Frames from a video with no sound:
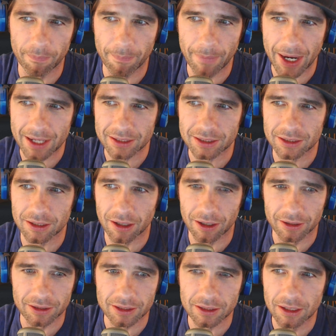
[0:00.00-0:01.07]
mass
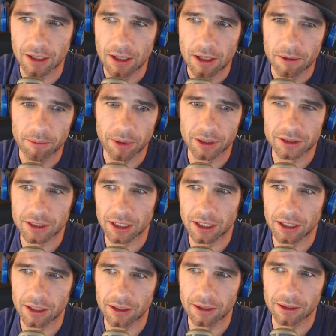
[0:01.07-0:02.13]
starts, but
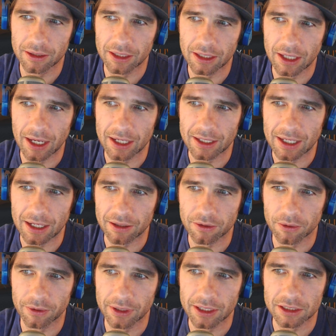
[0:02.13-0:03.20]
the A
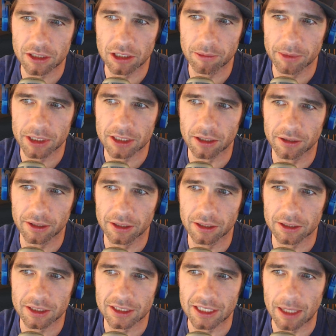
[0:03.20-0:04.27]
category is going to be
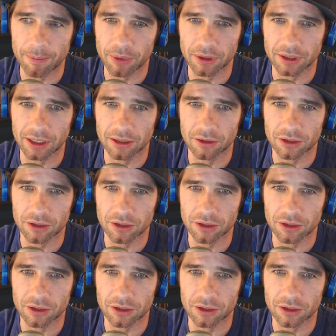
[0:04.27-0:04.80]
starting separately,